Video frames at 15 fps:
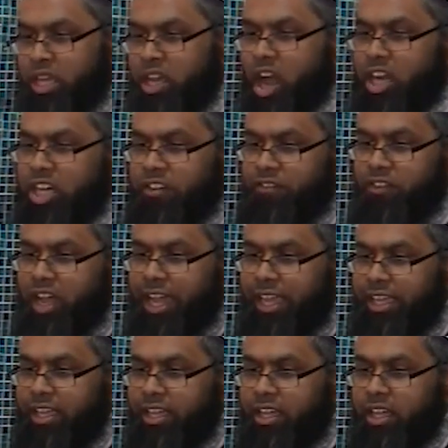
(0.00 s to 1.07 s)
kind of
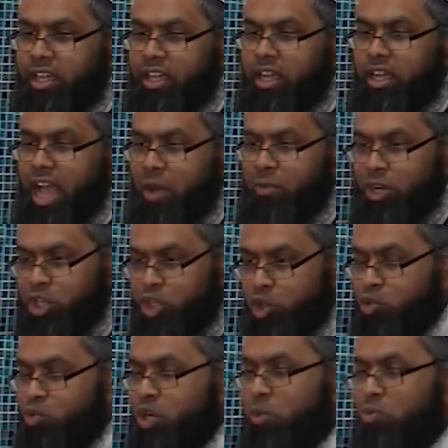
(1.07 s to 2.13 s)
our
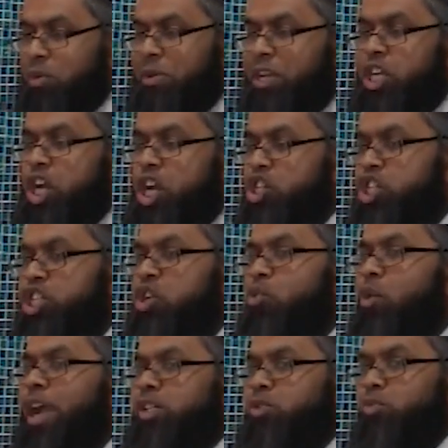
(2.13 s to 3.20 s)
children will be nurtured in the
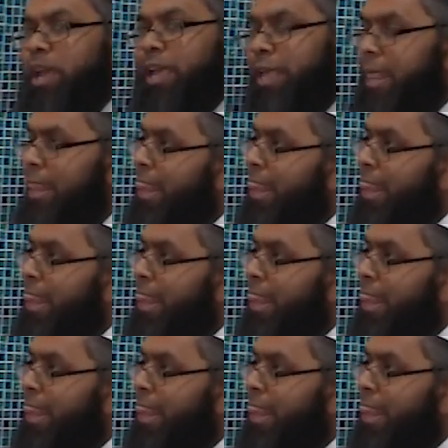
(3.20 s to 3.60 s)
right way,